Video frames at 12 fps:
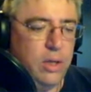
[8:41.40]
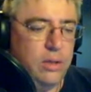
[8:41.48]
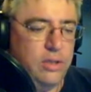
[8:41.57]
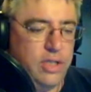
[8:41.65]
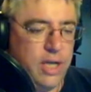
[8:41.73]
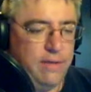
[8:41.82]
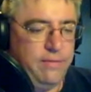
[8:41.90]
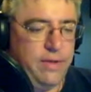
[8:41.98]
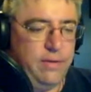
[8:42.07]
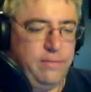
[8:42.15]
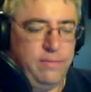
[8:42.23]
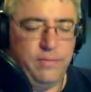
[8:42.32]

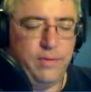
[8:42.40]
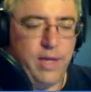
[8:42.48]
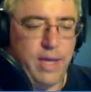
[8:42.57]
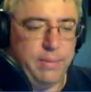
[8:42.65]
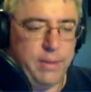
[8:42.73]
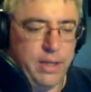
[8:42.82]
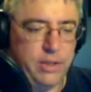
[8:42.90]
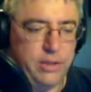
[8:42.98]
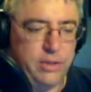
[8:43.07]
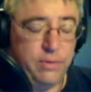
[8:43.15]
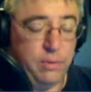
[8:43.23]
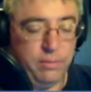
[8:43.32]
Java for the application
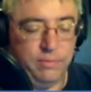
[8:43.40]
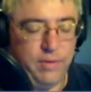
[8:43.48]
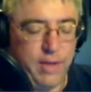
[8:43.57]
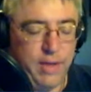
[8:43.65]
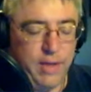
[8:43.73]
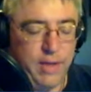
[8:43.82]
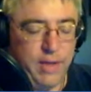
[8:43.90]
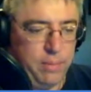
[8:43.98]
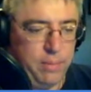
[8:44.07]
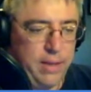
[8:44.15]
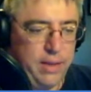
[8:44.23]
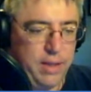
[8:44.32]
server, or for that
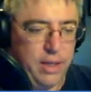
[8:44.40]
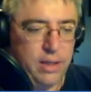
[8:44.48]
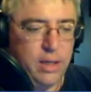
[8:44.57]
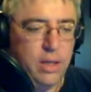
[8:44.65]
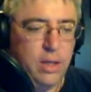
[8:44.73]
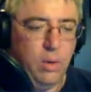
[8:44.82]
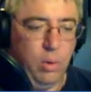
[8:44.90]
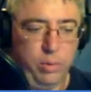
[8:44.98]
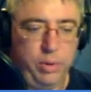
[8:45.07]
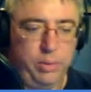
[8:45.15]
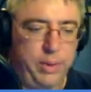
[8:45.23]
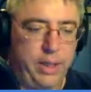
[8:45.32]
matter for Python
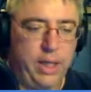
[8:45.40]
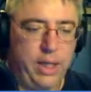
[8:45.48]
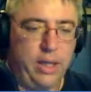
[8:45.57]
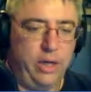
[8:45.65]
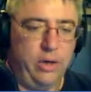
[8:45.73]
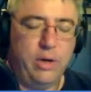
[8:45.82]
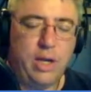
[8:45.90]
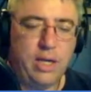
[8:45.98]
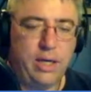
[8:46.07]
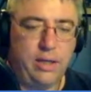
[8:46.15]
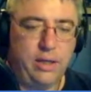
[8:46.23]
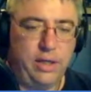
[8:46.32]
or Ruby, you're
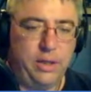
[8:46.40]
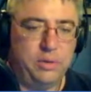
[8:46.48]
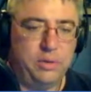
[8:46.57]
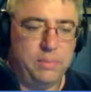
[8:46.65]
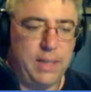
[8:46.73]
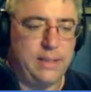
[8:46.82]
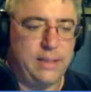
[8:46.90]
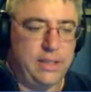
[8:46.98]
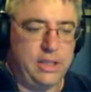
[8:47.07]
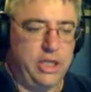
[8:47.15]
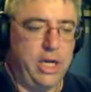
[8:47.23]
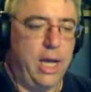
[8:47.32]
not going to use mod
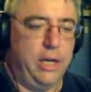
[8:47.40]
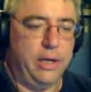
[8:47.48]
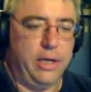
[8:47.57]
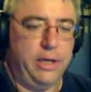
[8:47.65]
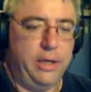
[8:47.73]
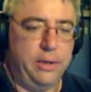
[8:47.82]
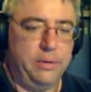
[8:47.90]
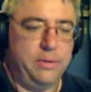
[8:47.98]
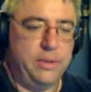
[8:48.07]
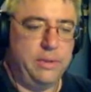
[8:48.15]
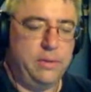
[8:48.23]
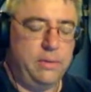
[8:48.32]
CGI. You're going to
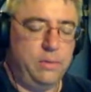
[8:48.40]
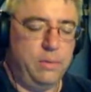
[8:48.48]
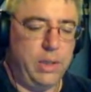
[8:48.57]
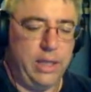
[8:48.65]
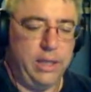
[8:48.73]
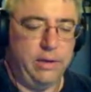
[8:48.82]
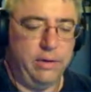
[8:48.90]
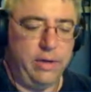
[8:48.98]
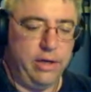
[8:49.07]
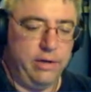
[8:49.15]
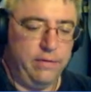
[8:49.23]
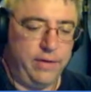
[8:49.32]
use one of the other
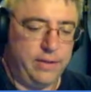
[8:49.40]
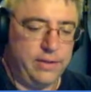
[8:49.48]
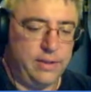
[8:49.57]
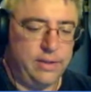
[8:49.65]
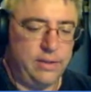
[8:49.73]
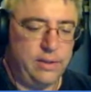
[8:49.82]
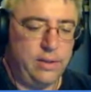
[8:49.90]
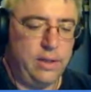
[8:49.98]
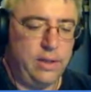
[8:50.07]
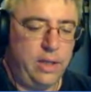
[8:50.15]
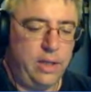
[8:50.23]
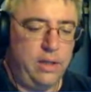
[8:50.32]
interfaces
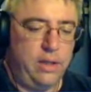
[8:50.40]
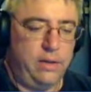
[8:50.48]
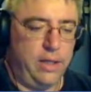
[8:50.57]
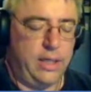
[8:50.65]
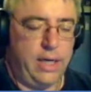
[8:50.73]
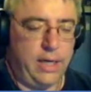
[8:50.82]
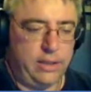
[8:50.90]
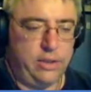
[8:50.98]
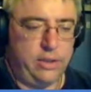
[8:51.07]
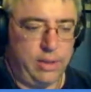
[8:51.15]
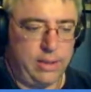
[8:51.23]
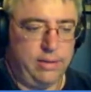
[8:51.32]
that connects
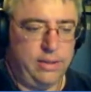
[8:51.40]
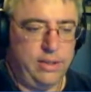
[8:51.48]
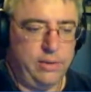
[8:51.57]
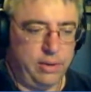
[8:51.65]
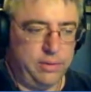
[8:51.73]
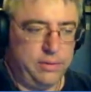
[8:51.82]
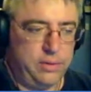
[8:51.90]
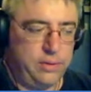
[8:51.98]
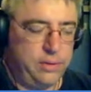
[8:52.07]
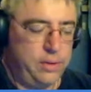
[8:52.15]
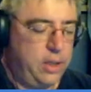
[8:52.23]
directly to those.